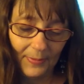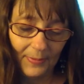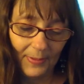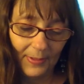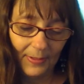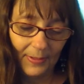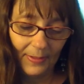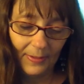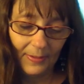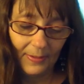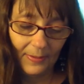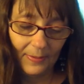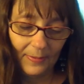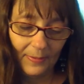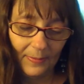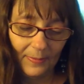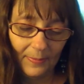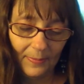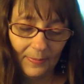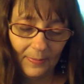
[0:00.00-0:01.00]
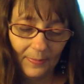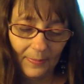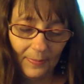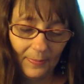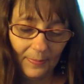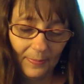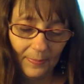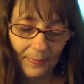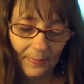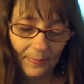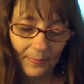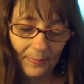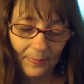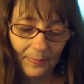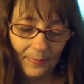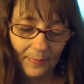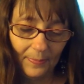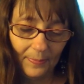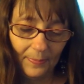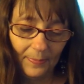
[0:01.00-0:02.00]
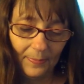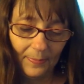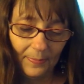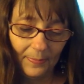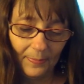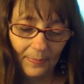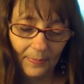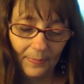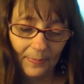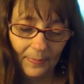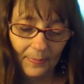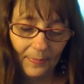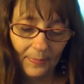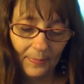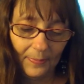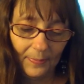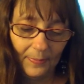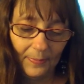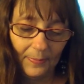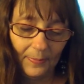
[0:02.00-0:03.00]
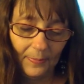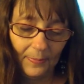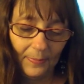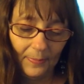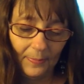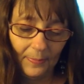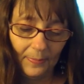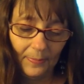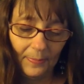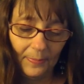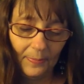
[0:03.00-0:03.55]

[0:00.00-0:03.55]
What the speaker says: Nothing is said.